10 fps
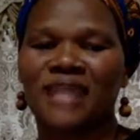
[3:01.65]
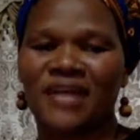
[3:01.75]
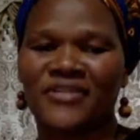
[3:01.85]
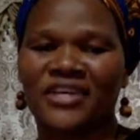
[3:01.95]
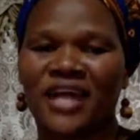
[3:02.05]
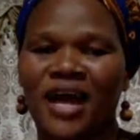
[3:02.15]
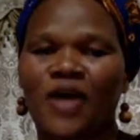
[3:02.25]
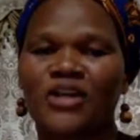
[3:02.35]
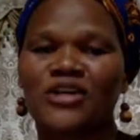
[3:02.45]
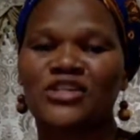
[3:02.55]
South
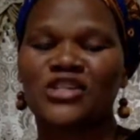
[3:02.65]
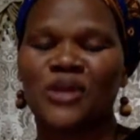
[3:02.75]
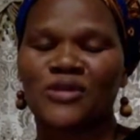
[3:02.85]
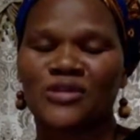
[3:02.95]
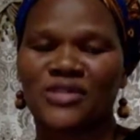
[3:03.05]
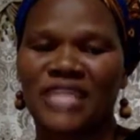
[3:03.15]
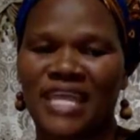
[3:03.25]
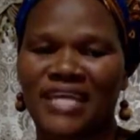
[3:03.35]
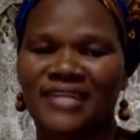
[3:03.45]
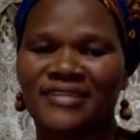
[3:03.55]
Africa on your show
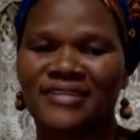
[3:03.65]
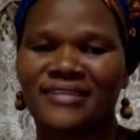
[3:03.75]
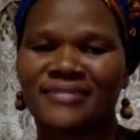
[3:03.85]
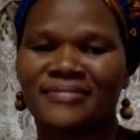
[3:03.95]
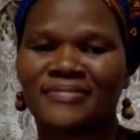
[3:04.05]
today.